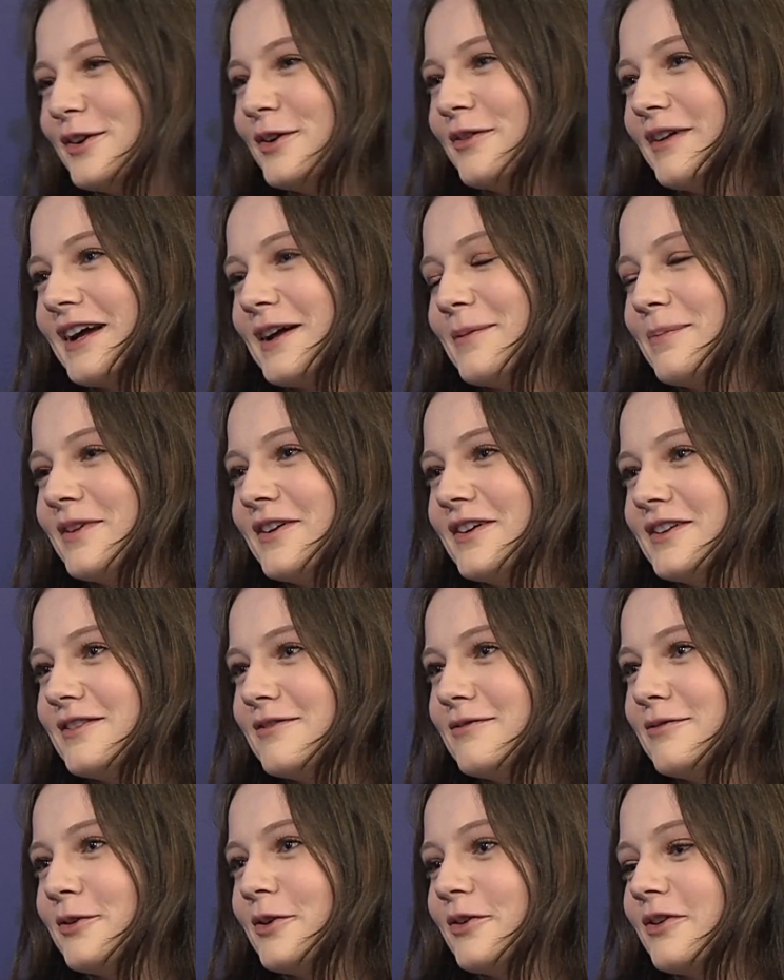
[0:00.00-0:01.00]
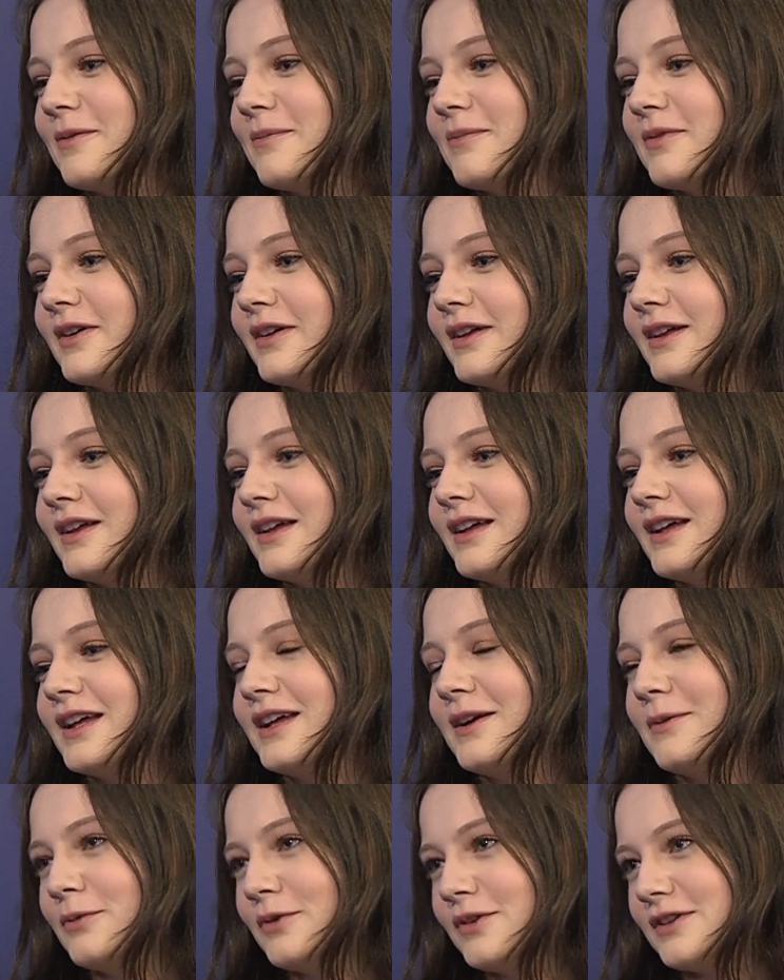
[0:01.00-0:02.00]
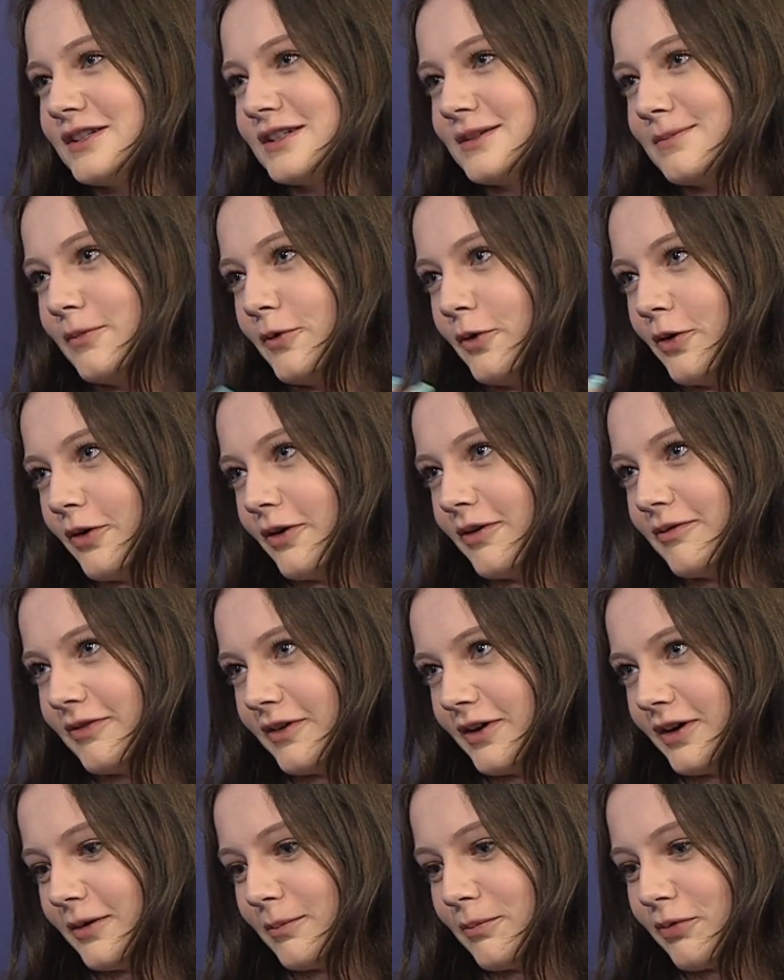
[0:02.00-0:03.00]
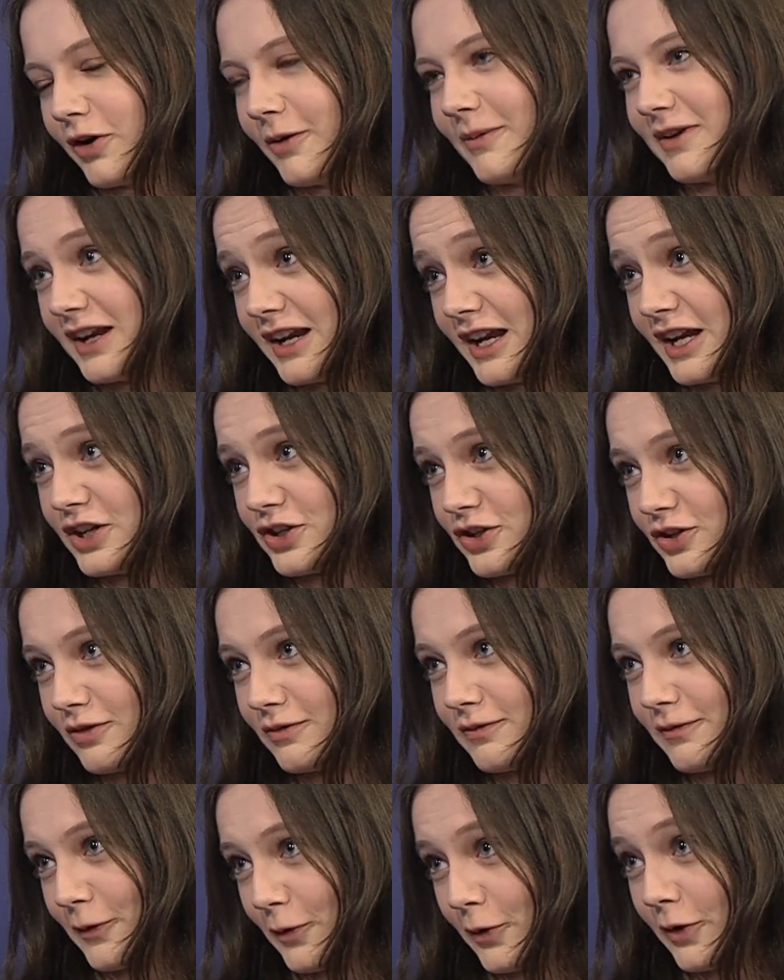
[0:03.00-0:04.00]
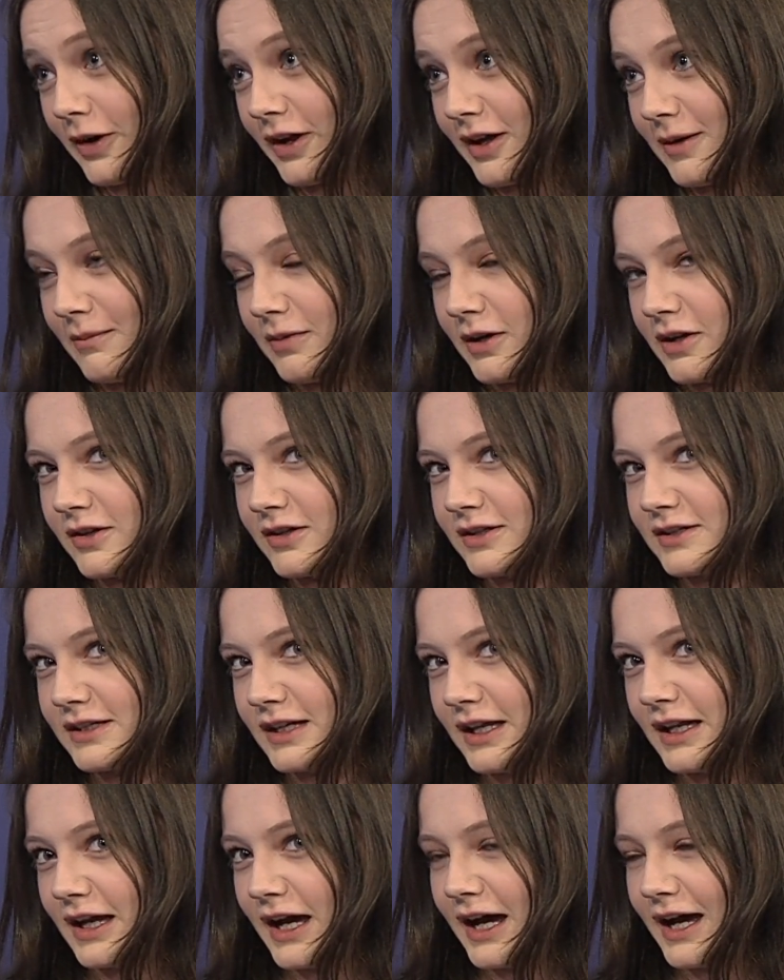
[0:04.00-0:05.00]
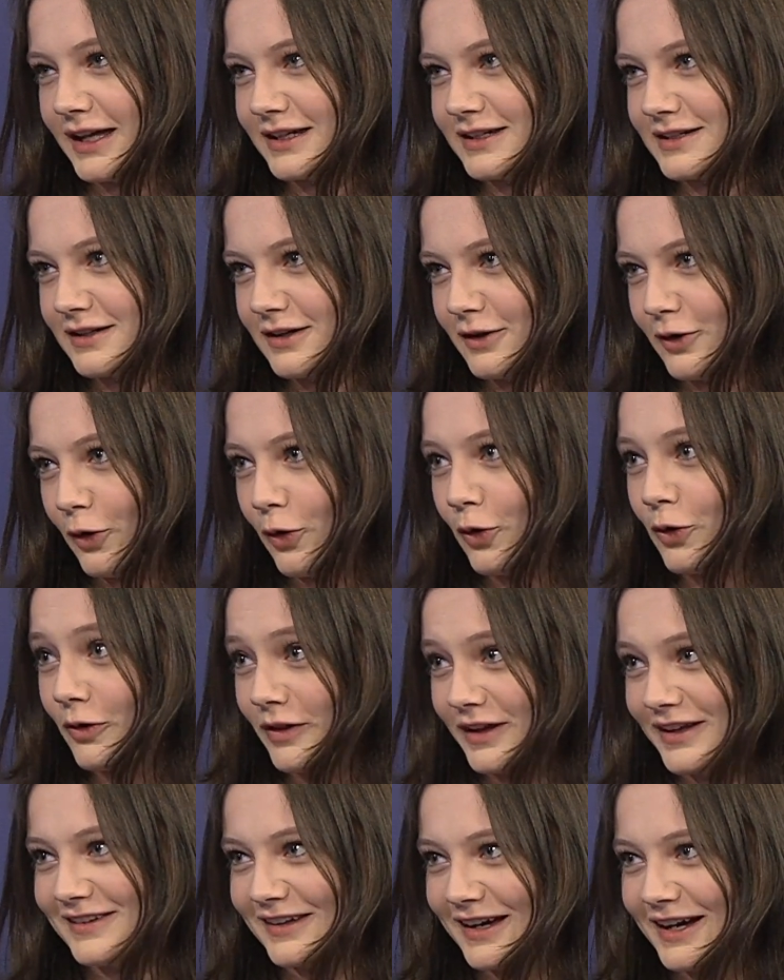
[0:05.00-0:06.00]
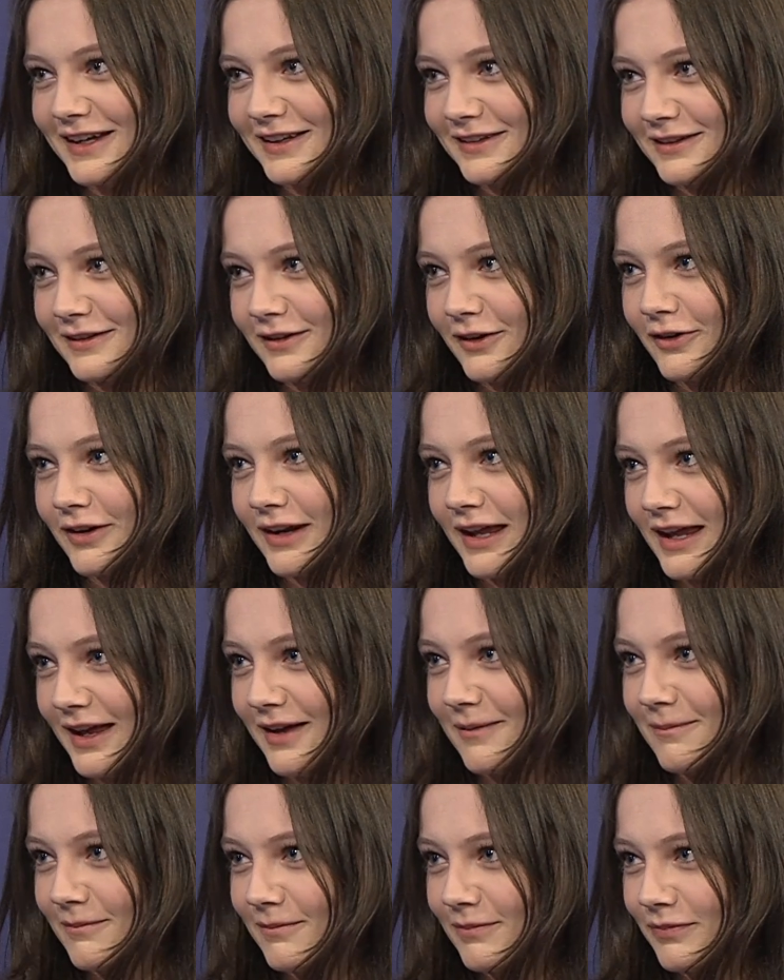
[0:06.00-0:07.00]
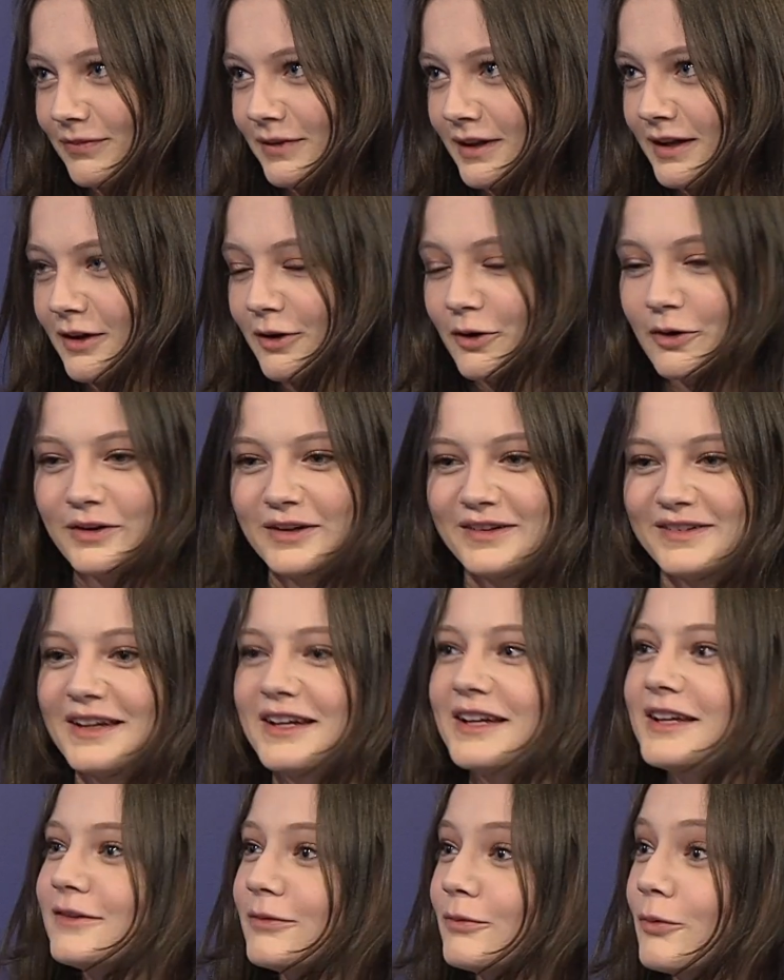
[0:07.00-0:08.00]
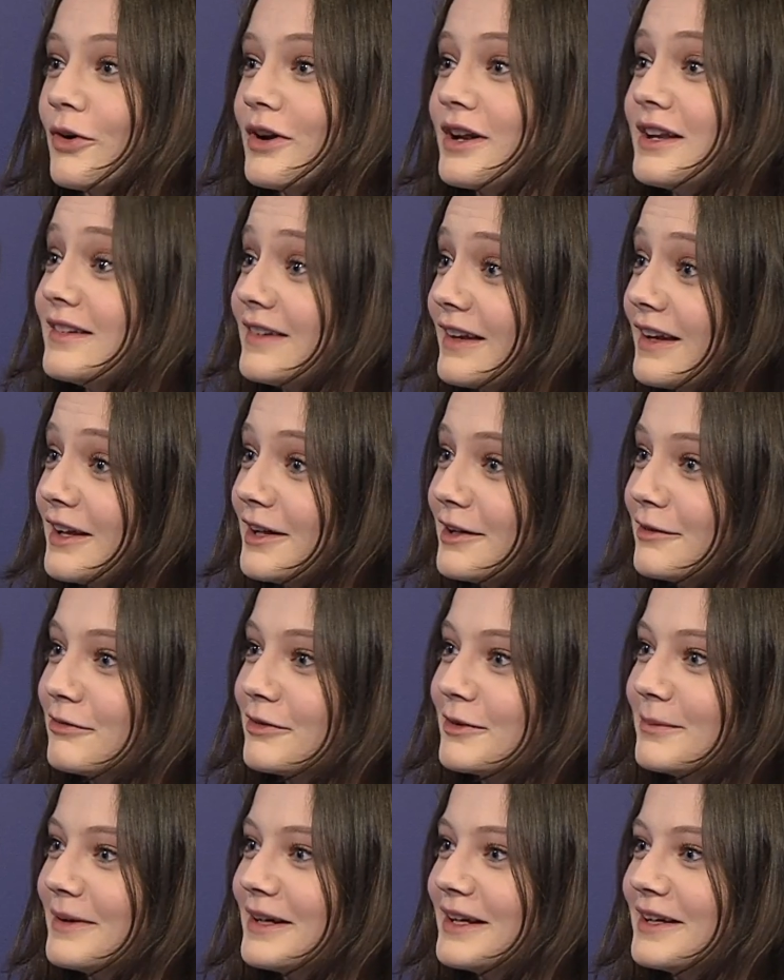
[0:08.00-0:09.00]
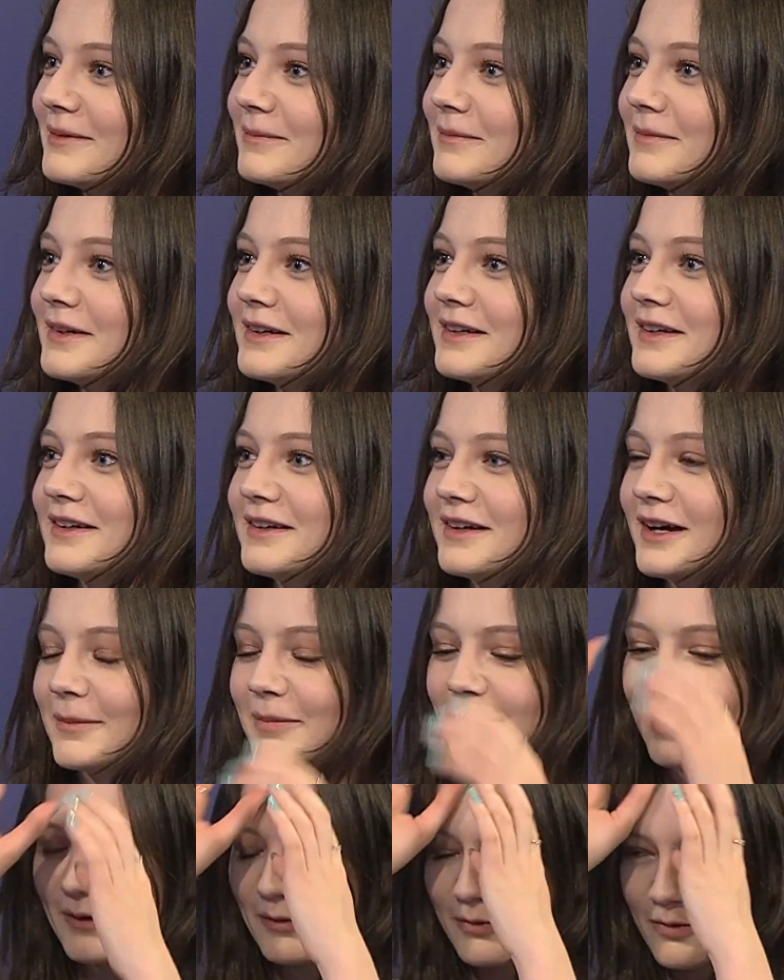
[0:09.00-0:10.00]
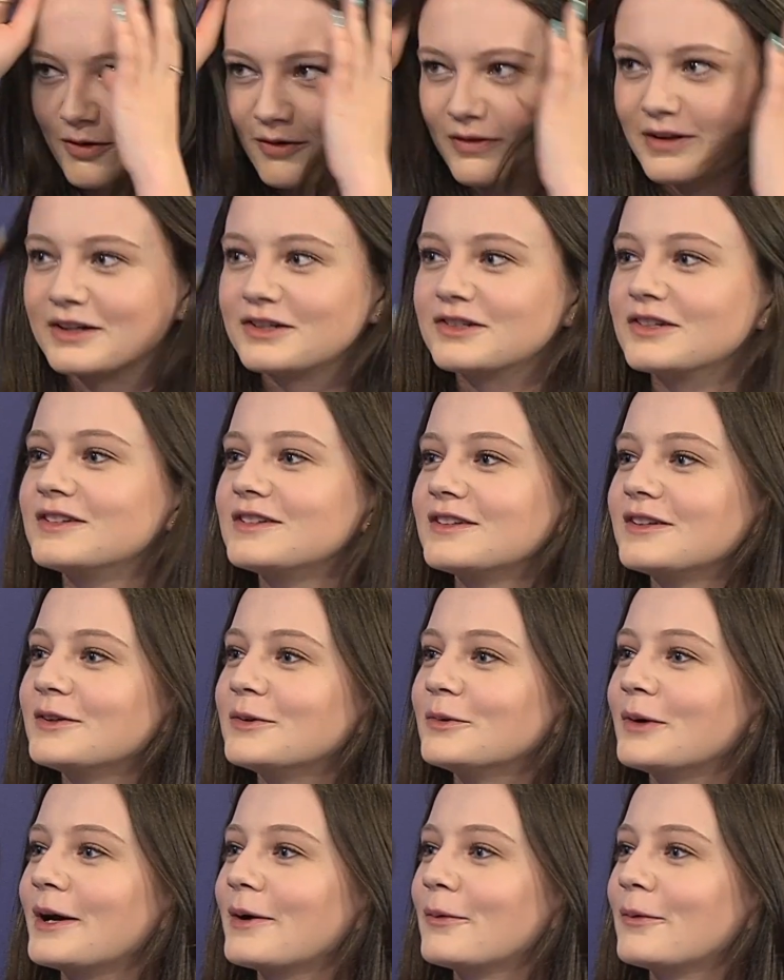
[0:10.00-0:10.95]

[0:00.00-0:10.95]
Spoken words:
of like a burden for him, but it was more of a prominent issue for him because he had all these eyes on him, all these ears wanting to hear from him about what they should do, like